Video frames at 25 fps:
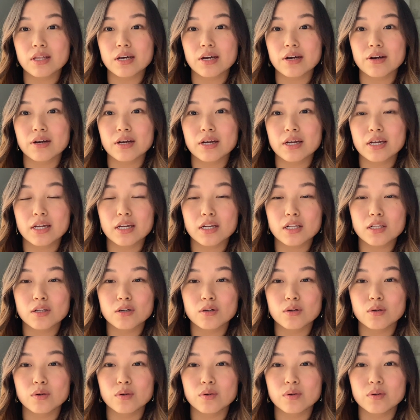there
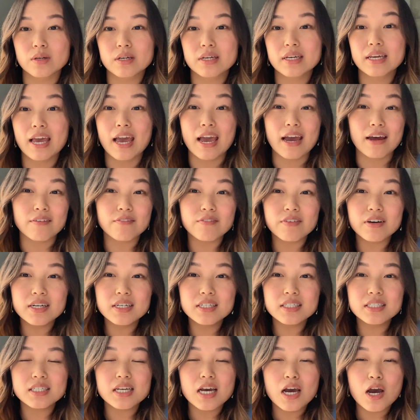include
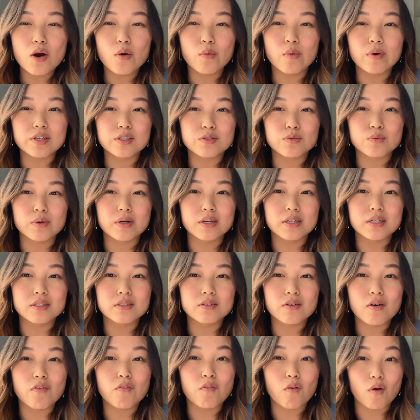Canvas, which
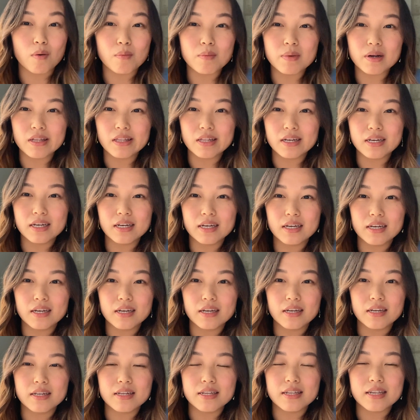was
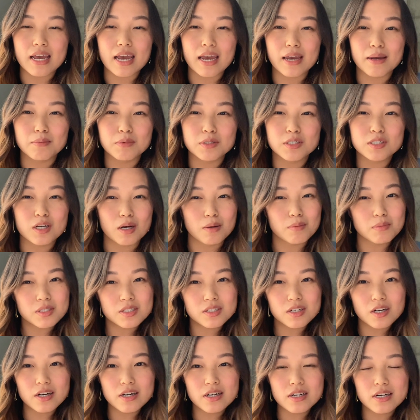formerly named
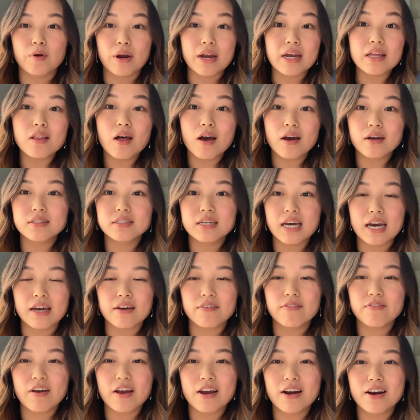Jumpstart. Greylock Tech
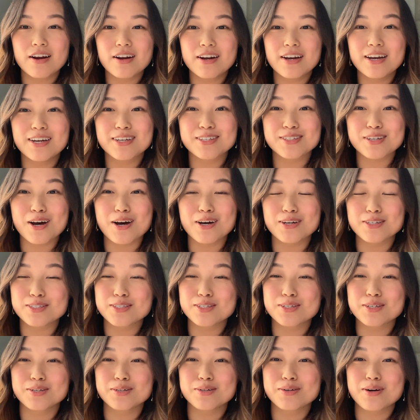Fair is
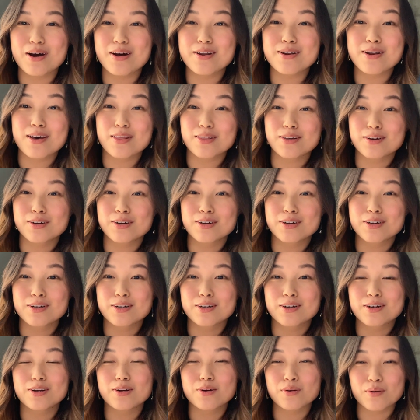also
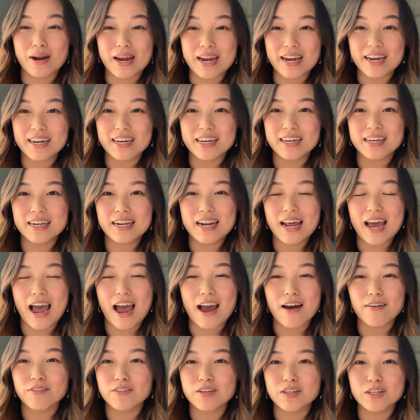another great
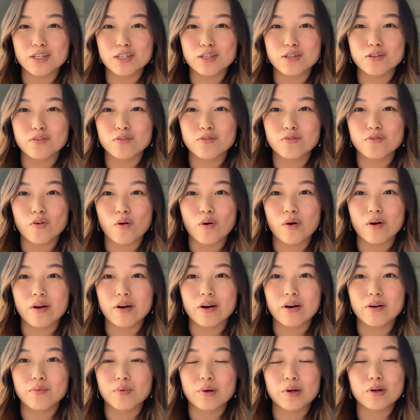avenue
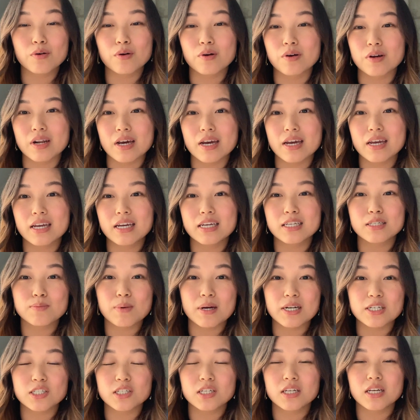for recruiting,
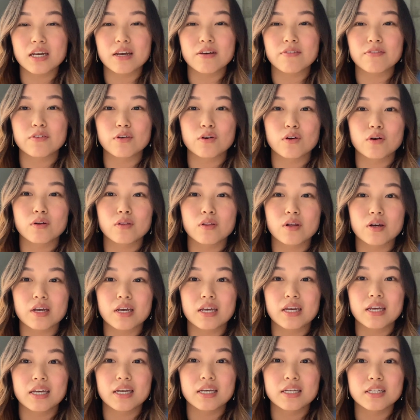especially if you're
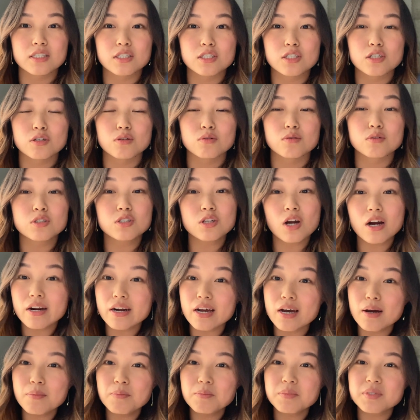looking into
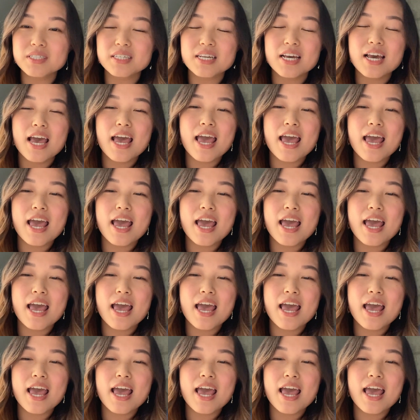startups.